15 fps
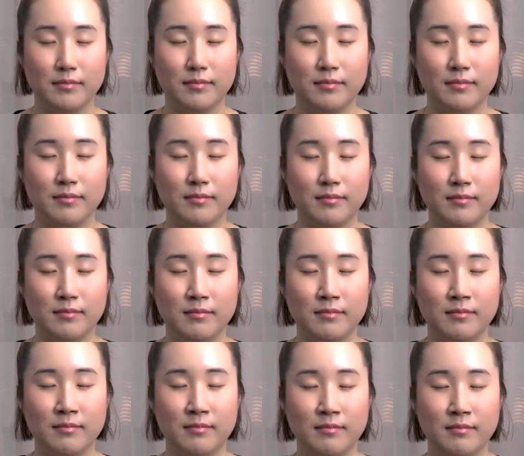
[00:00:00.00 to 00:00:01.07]

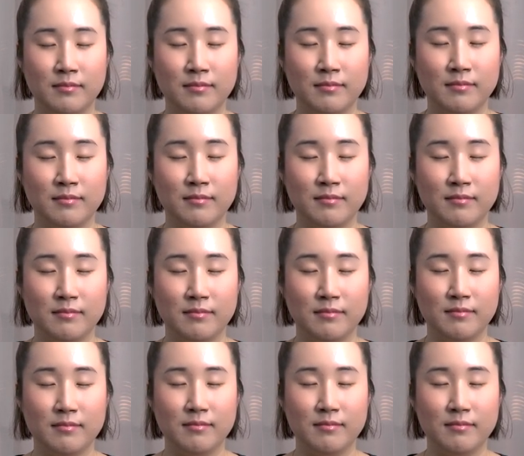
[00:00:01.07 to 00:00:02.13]

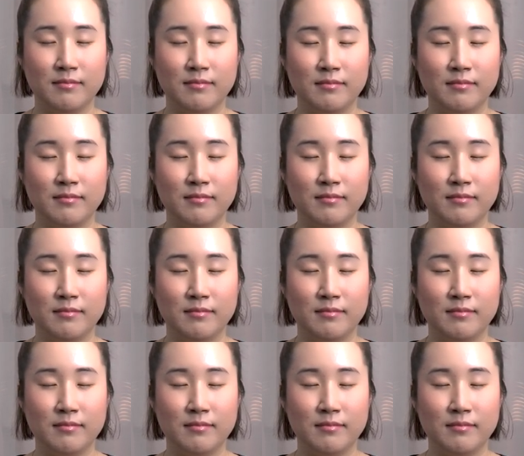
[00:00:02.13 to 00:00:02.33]
(silence)